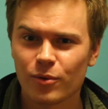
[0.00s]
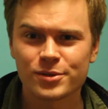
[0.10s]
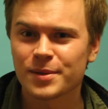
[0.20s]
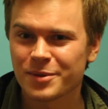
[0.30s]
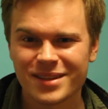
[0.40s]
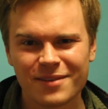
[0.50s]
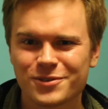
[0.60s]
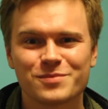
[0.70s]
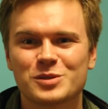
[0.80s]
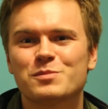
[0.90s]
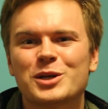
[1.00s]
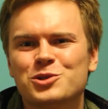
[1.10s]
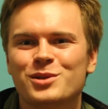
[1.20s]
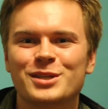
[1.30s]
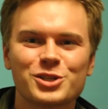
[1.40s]
or something like that for some
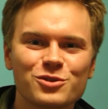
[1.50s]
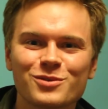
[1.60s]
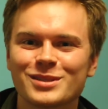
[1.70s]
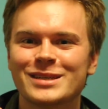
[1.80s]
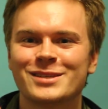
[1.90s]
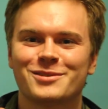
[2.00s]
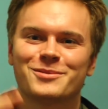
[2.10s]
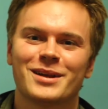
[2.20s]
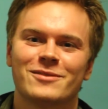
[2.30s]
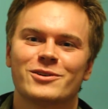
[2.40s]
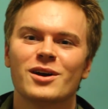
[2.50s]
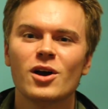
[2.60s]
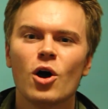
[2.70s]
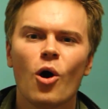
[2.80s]
special edition release or whatever,